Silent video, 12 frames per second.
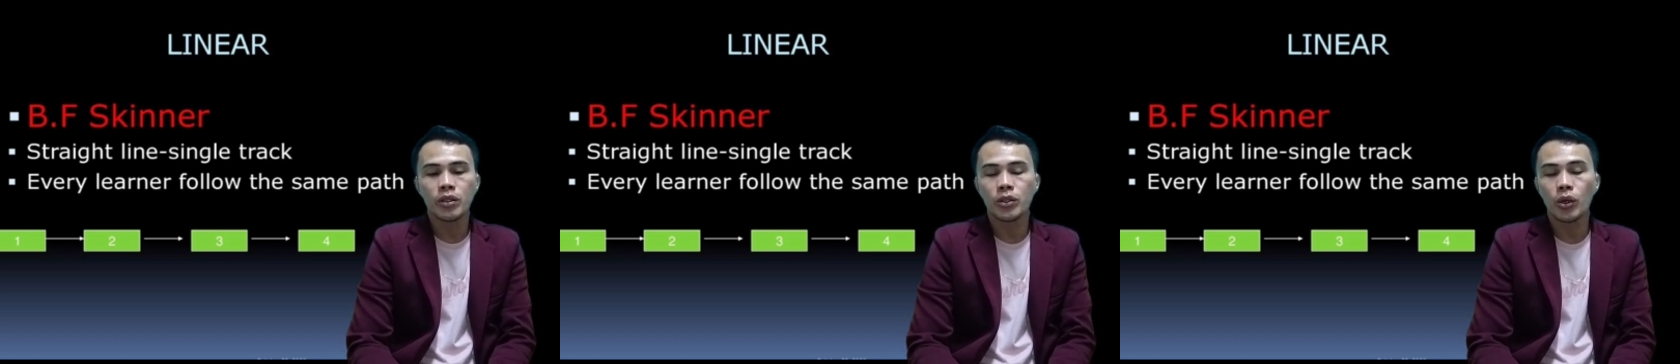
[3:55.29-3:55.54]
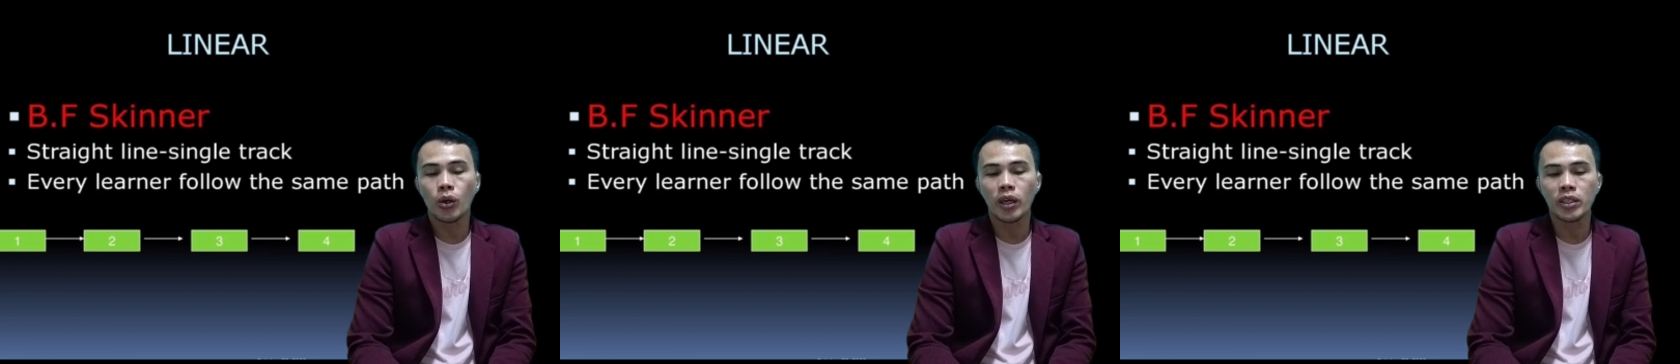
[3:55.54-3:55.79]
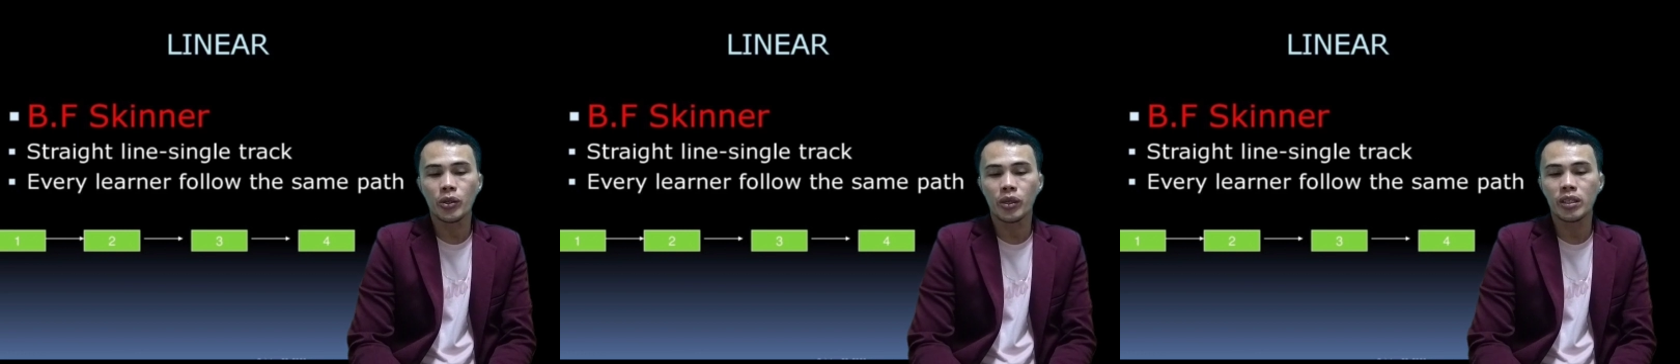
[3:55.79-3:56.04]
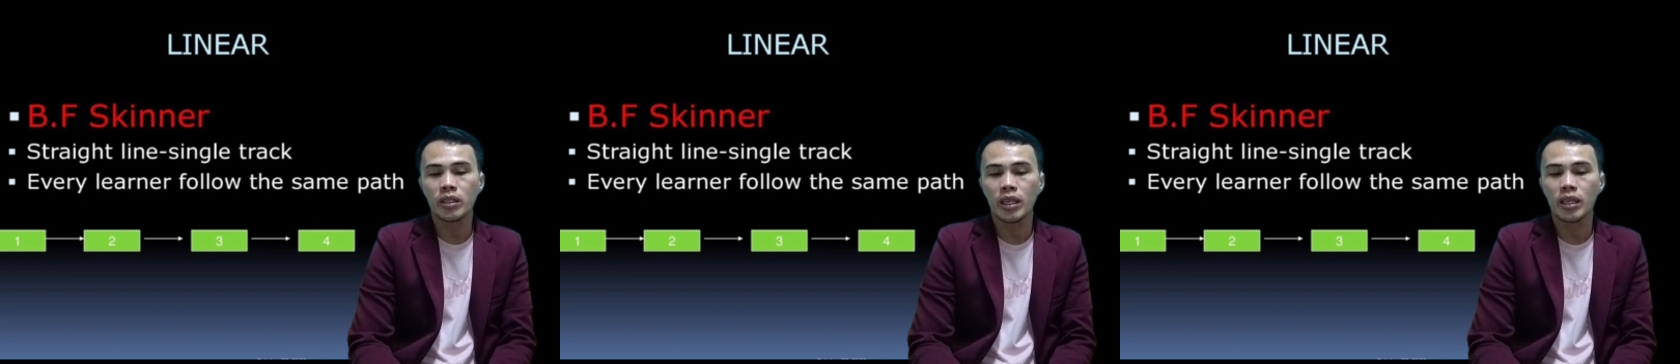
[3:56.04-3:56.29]
So as you
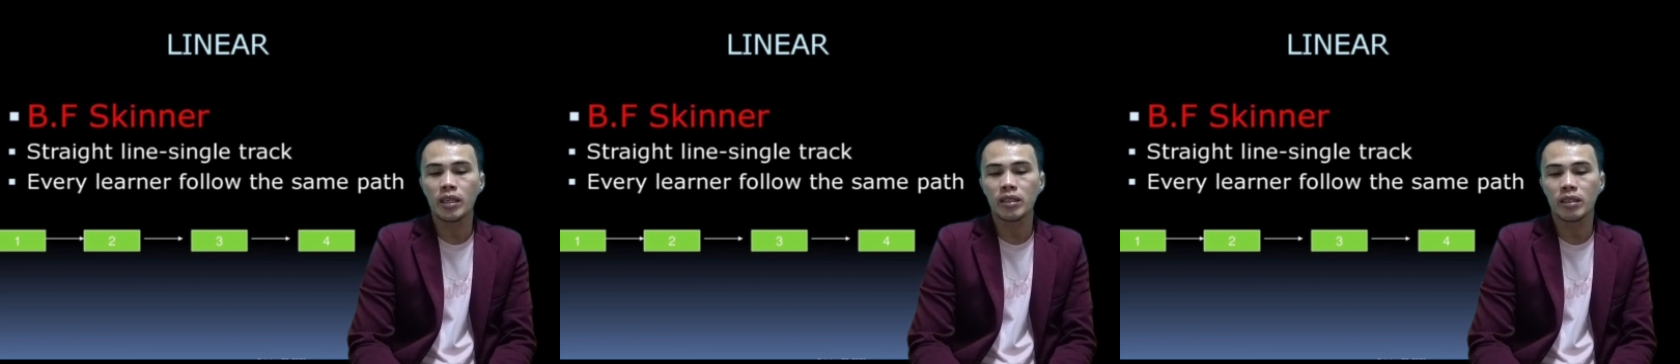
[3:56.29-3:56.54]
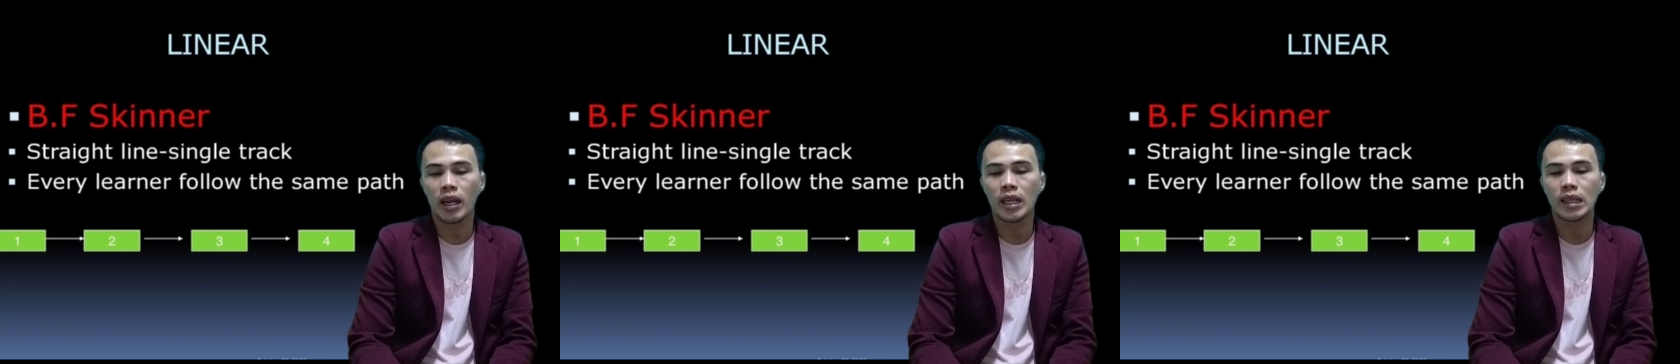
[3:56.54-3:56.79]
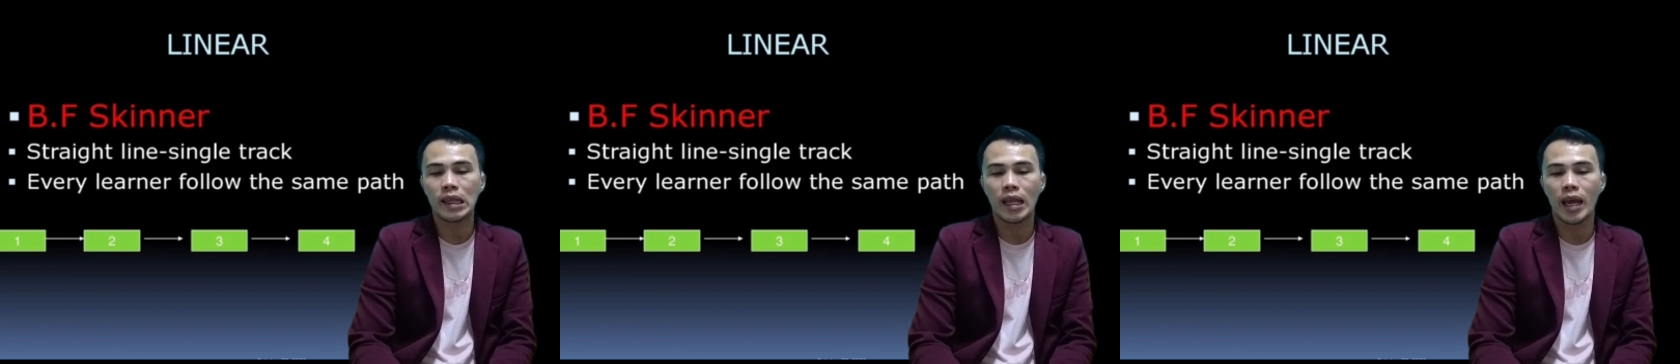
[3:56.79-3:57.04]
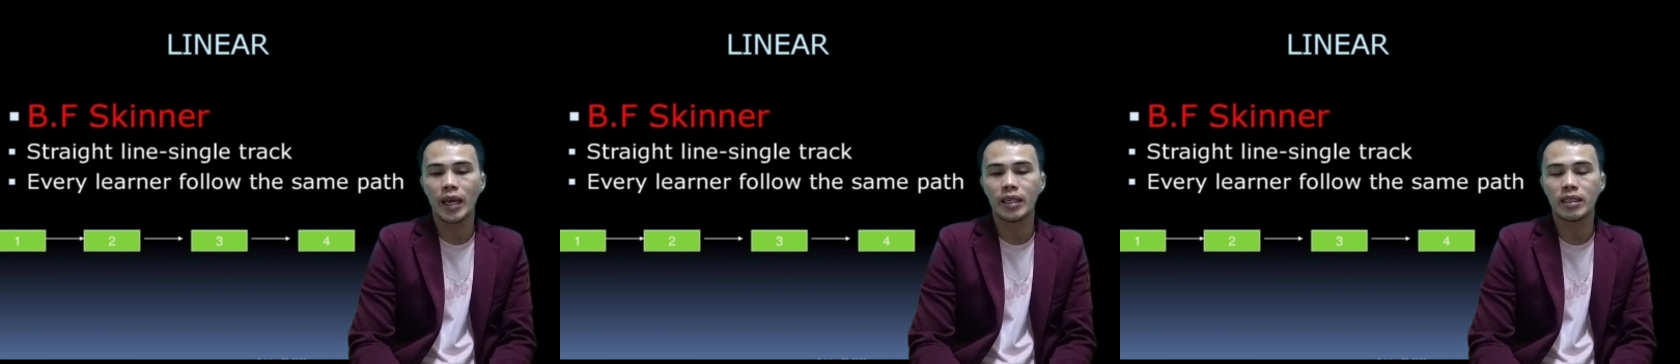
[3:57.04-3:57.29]
can see the straight
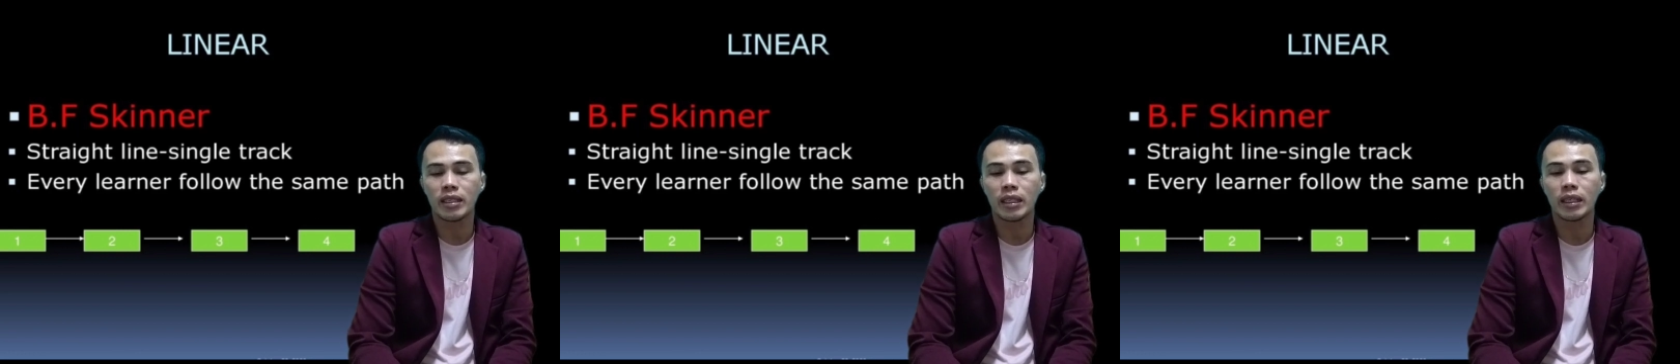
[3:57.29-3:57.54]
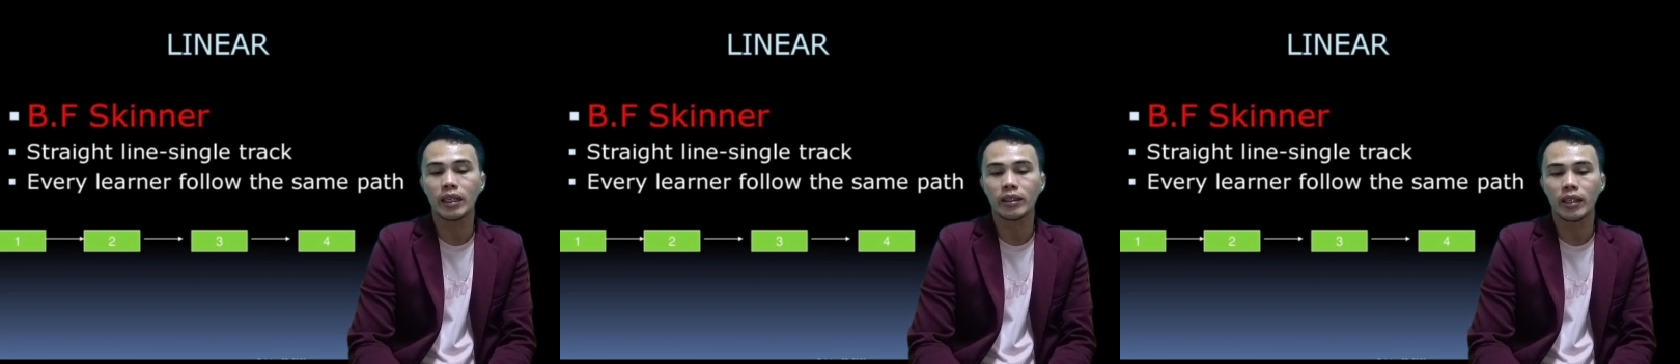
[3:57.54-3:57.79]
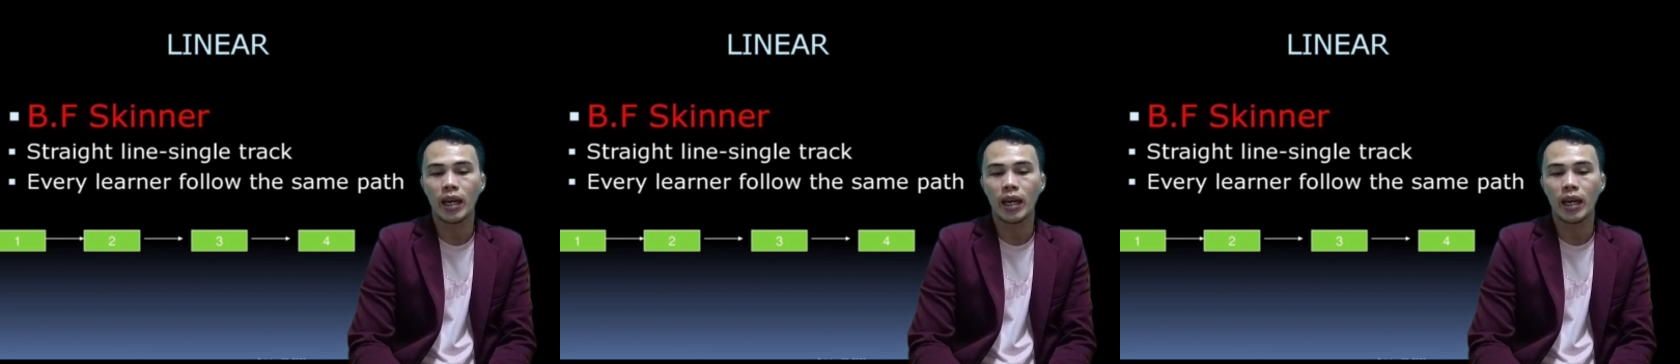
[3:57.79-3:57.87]
line single